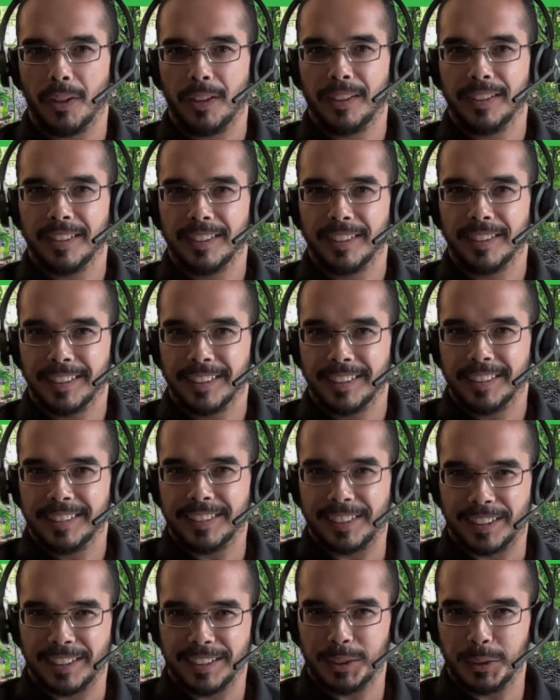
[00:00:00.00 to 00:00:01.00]
small,
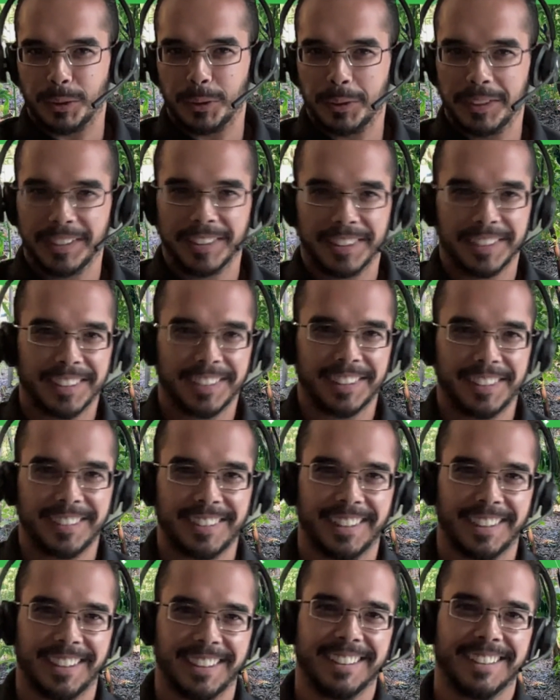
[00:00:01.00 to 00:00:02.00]
start soon. You
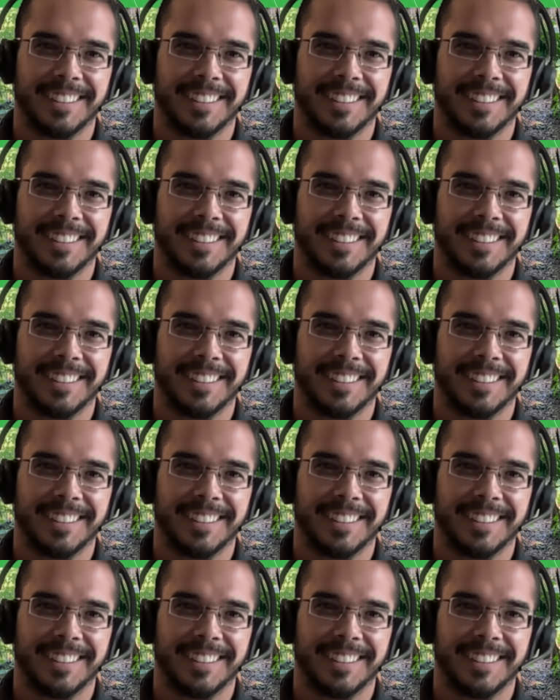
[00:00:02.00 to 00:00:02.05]
said